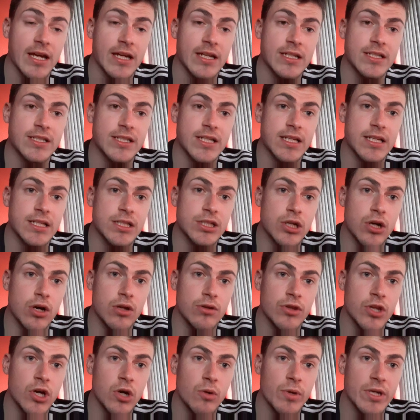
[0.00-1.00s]
and he said he's got
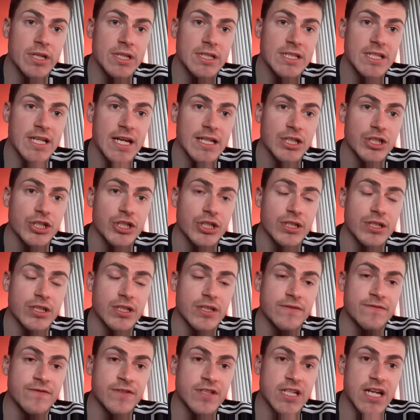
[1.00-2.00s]
no intentions
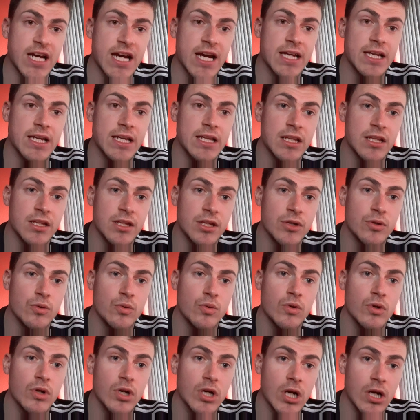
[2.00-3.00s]
of signing a
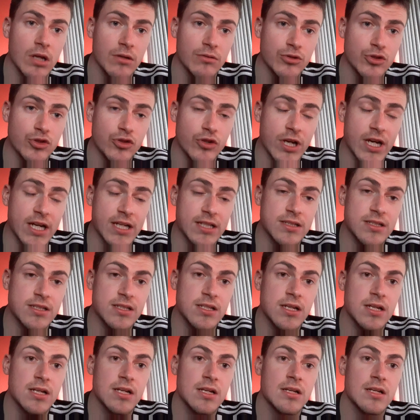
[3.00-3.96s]
new contract.